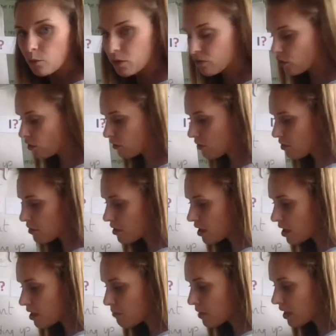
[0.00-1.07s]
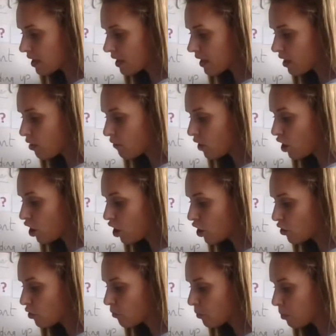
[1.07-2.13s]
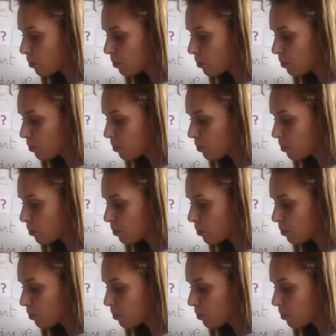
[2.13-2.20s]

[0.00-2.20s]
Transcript: We've got the theme here of hope.